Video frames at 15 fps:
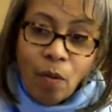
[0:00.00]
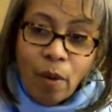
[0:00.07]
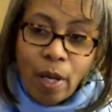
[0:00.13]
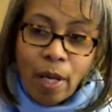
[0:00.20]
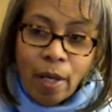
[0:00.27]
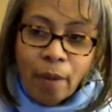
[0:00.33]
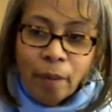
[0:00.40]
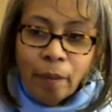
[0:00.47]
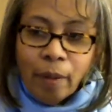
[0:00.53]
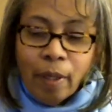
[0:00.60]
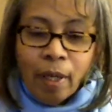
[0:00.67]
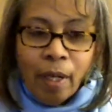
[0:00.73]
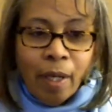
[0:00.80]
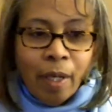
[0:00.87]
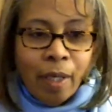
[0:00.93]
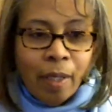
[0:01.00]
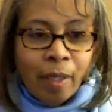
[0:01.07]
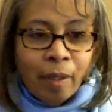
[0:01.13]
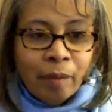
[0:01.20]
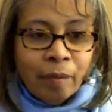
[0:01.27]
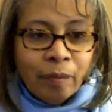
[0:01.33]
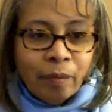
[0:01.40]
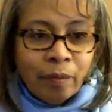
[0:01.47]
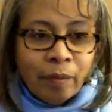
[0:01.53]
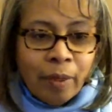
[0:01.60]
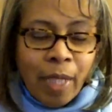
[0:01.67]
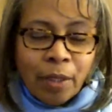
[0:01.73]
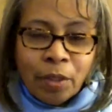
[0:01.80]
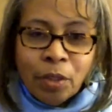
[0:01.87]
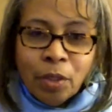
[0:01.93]
Well,
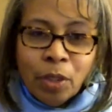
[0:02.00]
Dr.